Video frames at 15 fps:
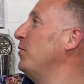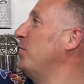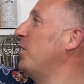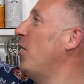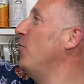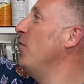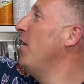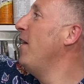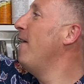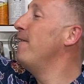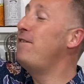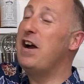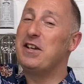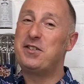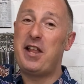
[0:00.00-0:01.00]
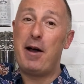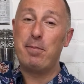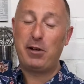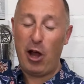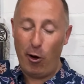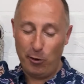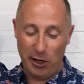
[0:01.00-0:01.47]
So first
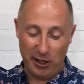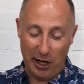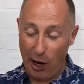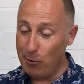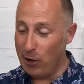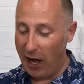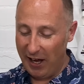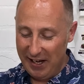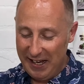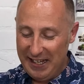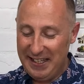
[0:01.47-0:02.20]
up, Coca-Cola.